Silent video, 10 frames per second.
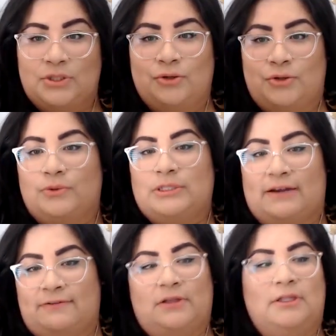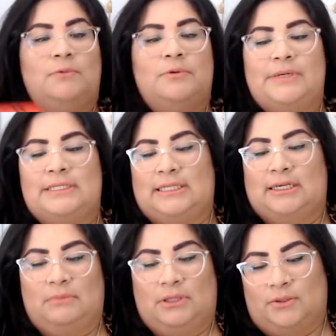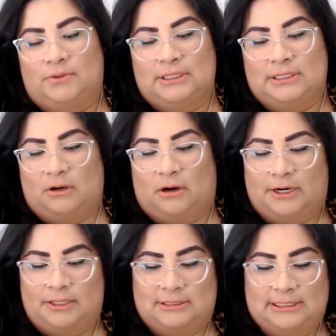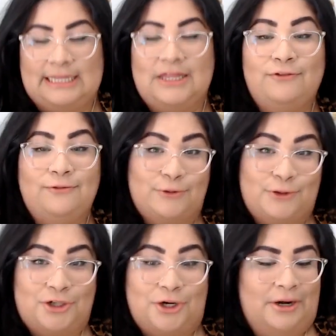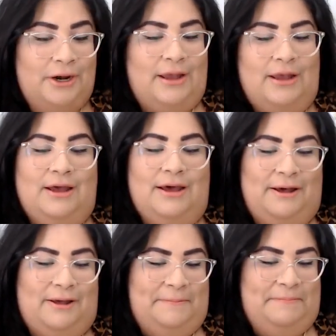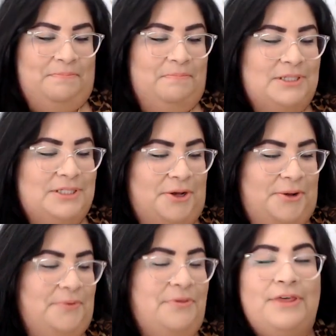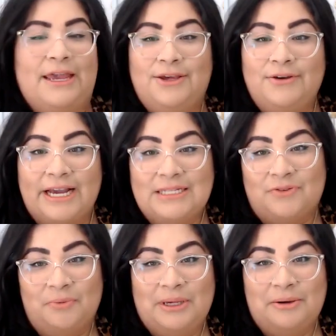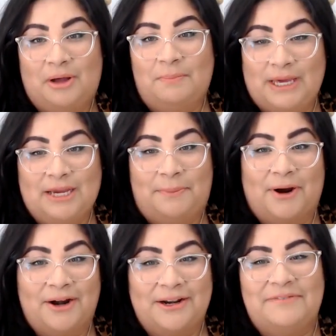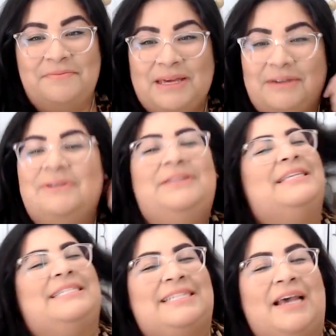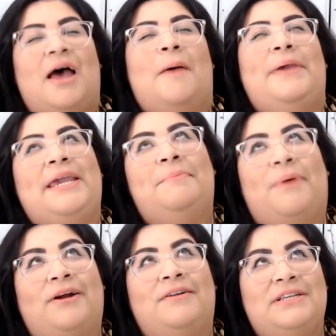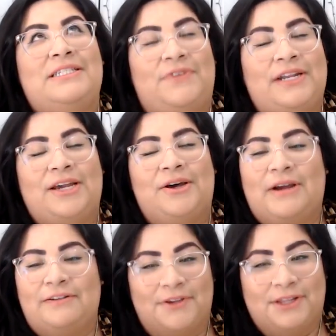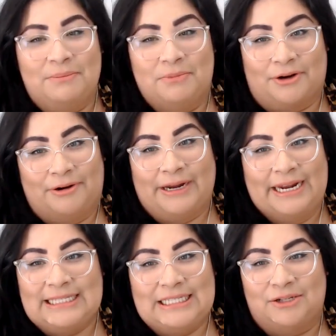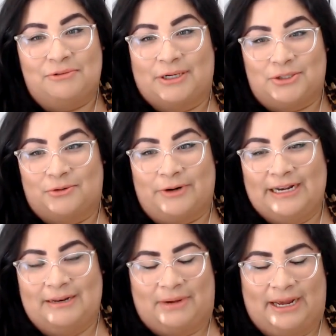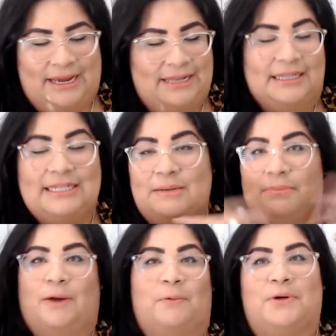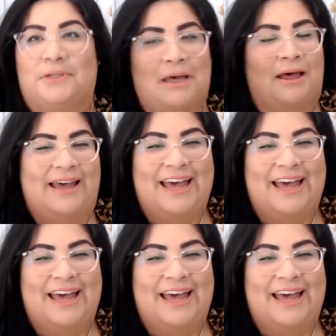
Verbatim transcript: So you definitely will be seeing me use these cards in the future. Um, so thank you guys for being being a part of me with this being a part of this video. I feel like Mercury is still retrograde in my at least in my world.